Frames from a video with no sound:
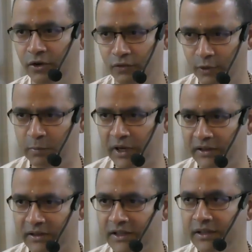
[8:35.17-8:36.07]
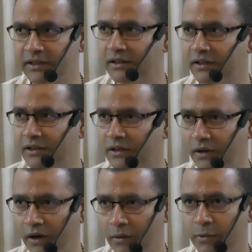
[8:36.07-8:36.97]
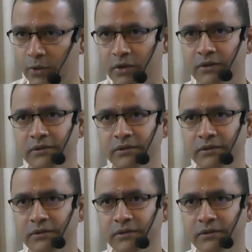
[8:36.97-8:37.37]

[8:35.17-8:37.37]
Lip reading: Footpath is a compound.